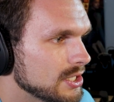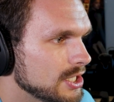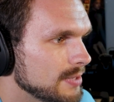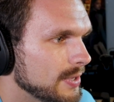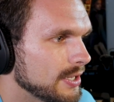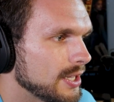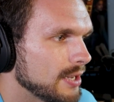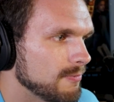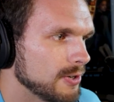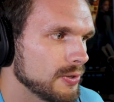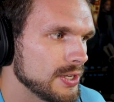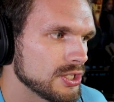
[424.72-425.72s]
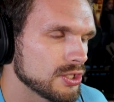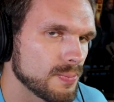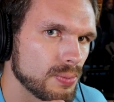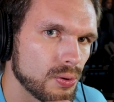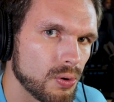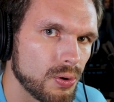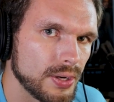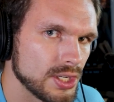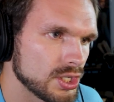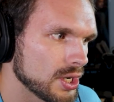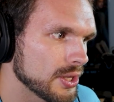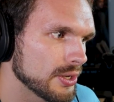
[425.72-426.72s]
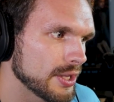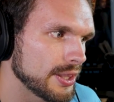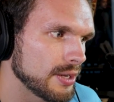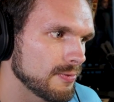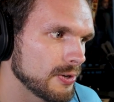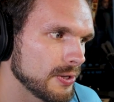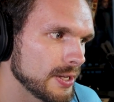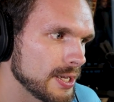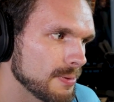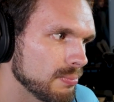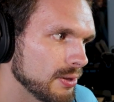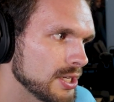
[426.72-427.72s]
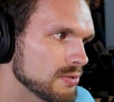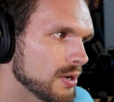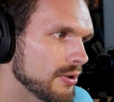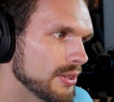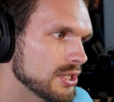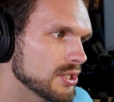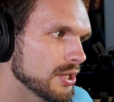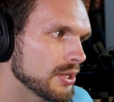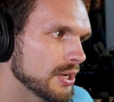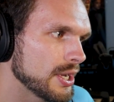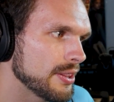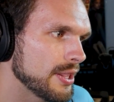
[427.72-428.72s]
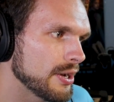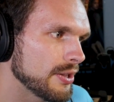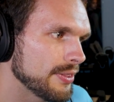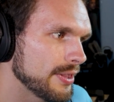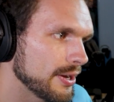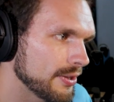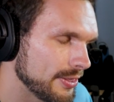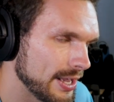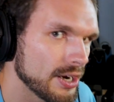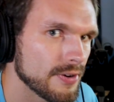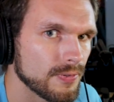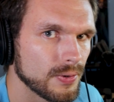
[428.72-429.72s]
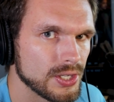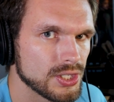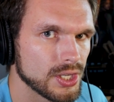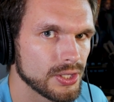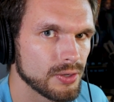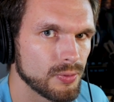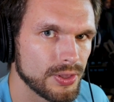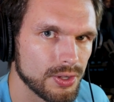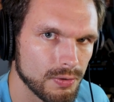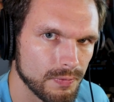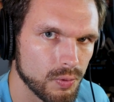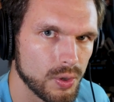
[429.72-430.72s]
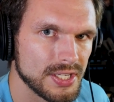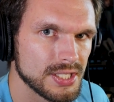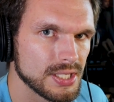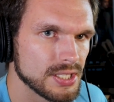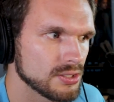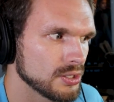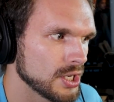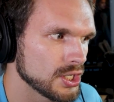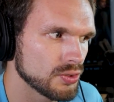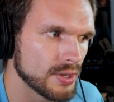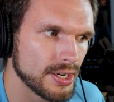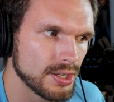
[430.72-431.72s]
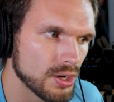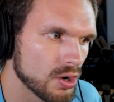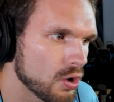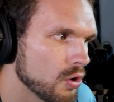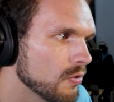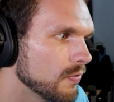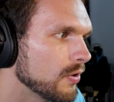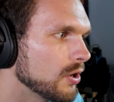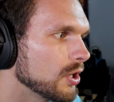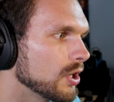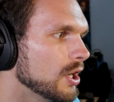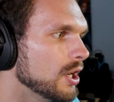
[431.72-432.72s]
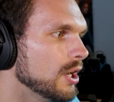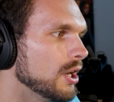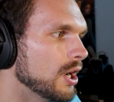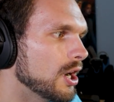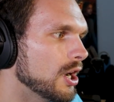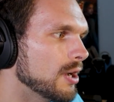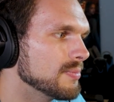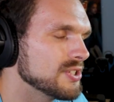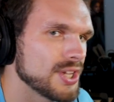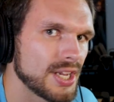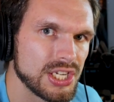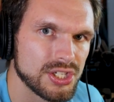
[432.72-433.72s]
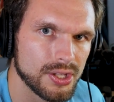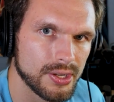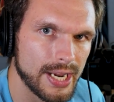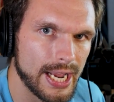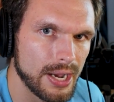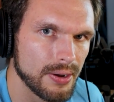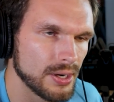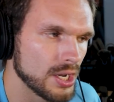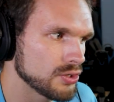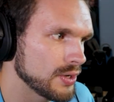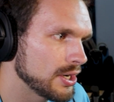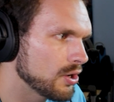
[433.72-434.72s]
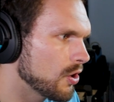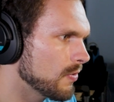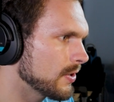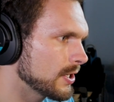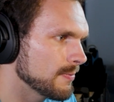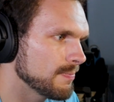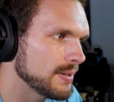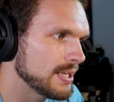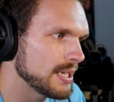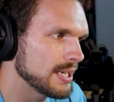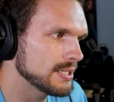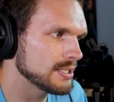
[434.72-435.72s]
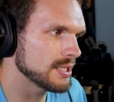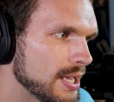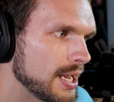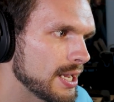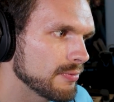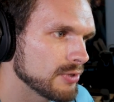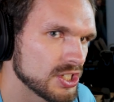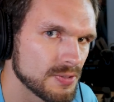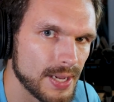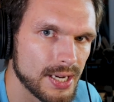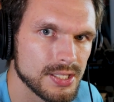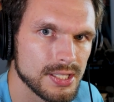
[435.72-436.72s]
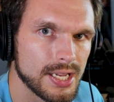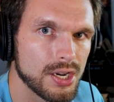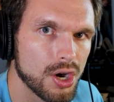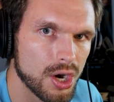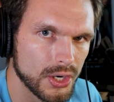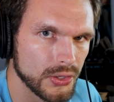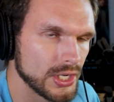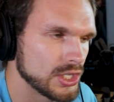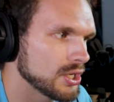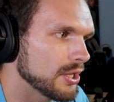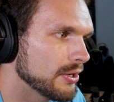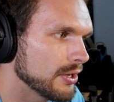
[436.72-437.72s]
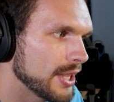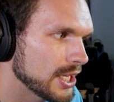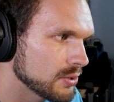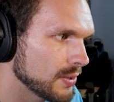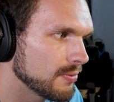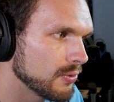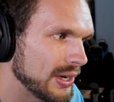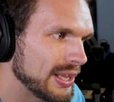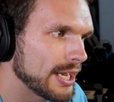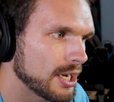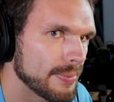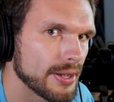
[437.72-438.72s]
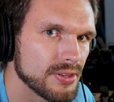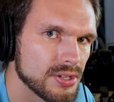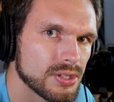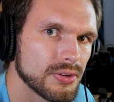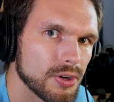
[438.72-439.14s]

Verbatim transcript: just seem like they really support each other, that they really blend well with each other and they're they're there for each other with their voices. They're not trying to over um, seeing each other out, not trying to overcompete. They respect and honor each other, and that's what I really like about this